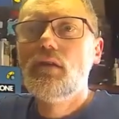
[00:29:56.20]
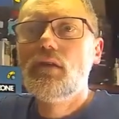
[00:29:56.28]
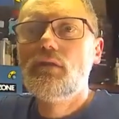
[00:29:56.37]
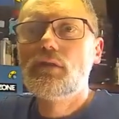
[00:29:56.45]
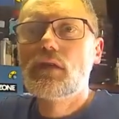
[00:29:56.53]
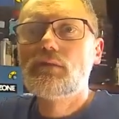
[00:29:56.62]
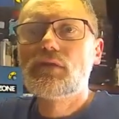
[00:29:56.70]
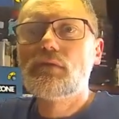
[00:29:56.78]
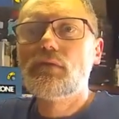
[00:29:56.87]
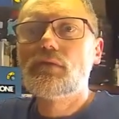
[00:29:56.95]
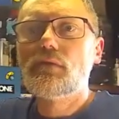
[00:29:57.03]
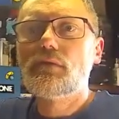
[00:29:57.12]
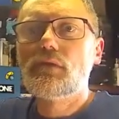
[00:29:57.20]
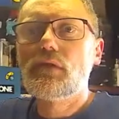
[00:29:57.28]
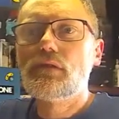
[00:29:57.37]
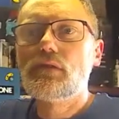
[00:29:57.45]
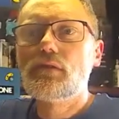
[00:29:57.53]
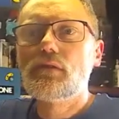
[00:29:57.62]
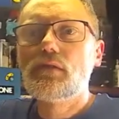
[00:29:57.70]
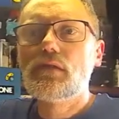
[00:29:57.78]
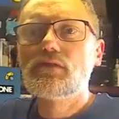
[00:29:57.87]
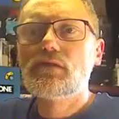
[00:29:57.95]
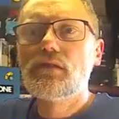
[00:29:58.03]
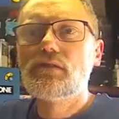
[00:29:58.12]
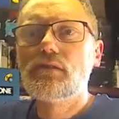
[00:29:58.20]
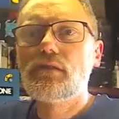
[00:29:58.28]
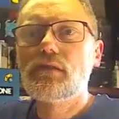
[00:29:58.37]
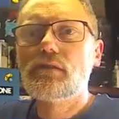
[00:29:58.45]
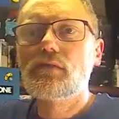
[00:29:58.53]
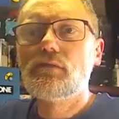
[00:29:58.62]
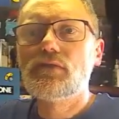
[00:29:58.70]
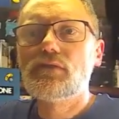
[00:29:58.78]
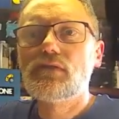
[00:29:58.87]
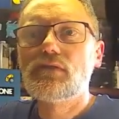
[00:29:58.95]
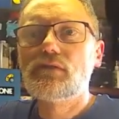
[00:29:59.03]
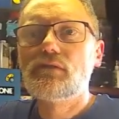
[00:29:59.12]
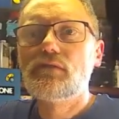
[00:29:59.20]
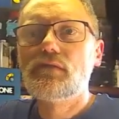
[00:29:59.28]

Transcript: And it comes up with legislated common sense.